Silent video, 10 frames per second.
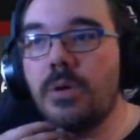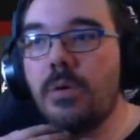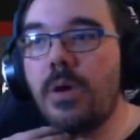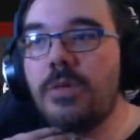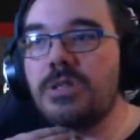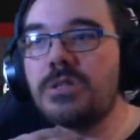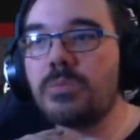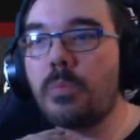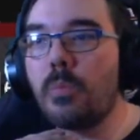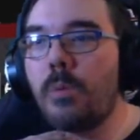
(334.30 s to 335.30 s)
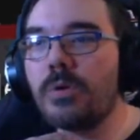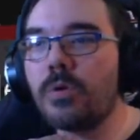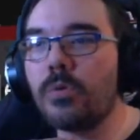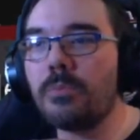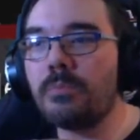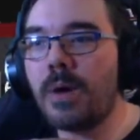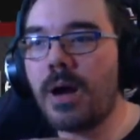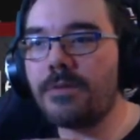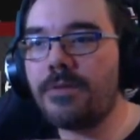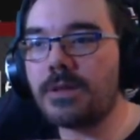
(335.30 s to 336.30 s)
This is when we call them
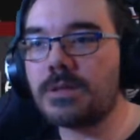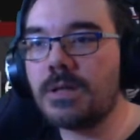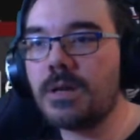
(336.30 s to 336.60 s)
heartfelt.